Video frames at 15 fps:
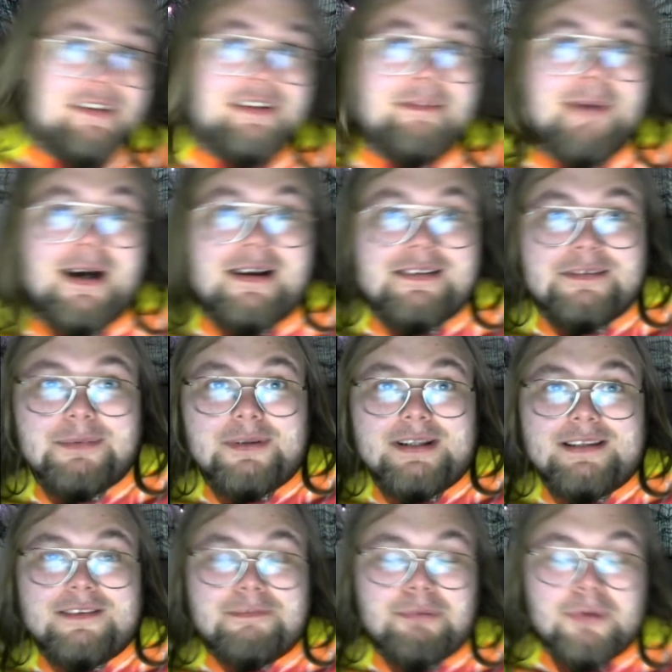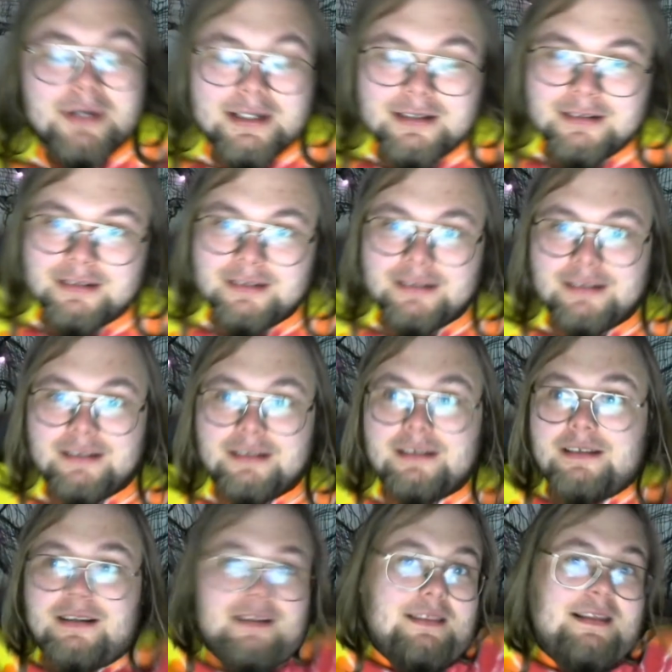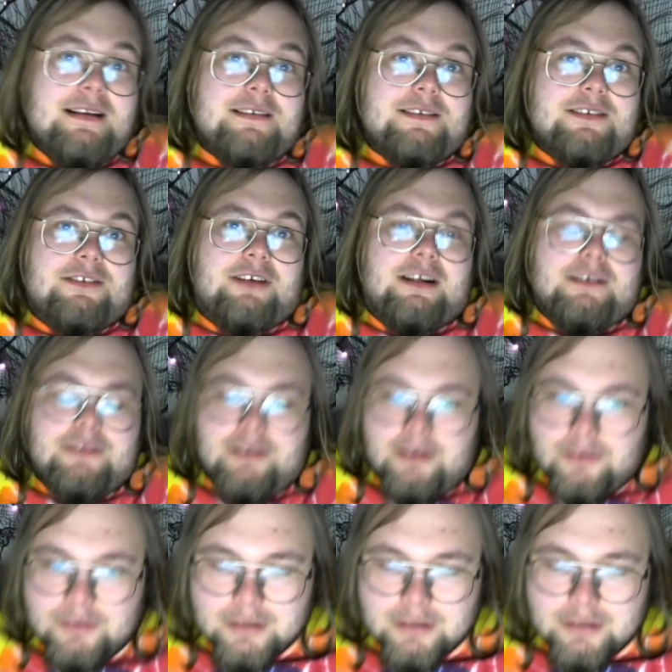possible at this point. Things could change though.